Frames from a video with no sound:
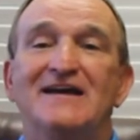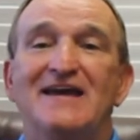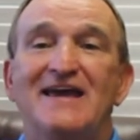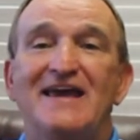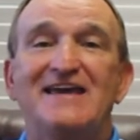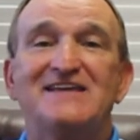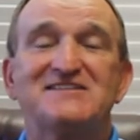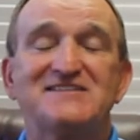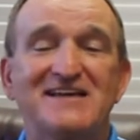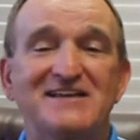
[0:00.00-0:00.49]

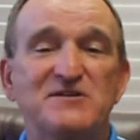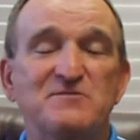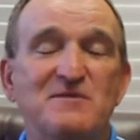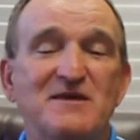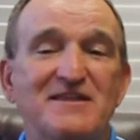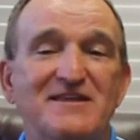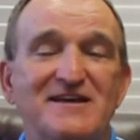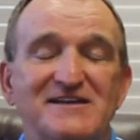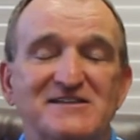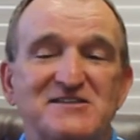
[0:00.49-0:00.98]
He said to
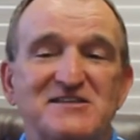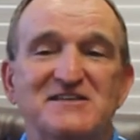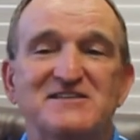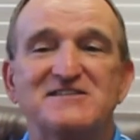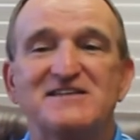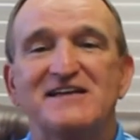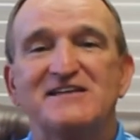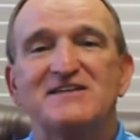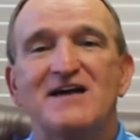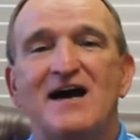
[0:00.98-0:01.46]
me this, he
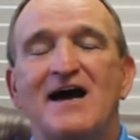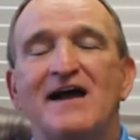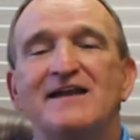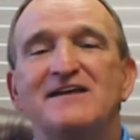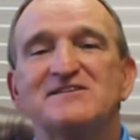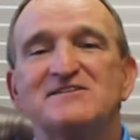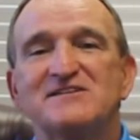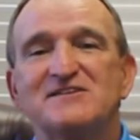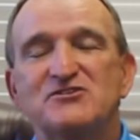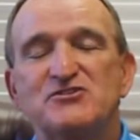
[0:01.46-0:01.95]
said, Don,
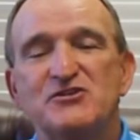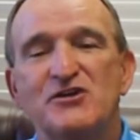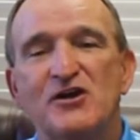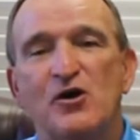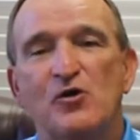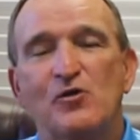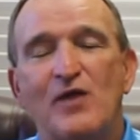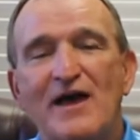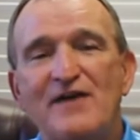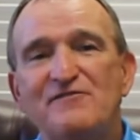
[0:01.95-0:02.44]
he says, you
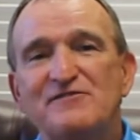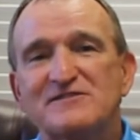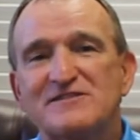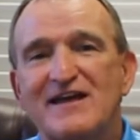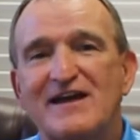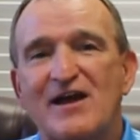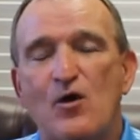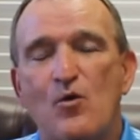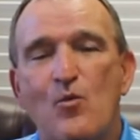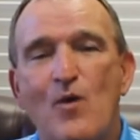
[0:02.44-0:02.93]
know, life is
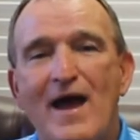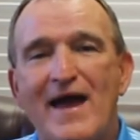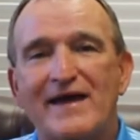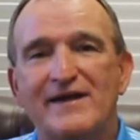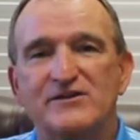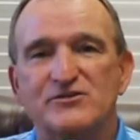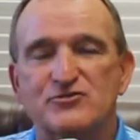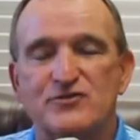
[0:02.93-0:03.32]
like a wagon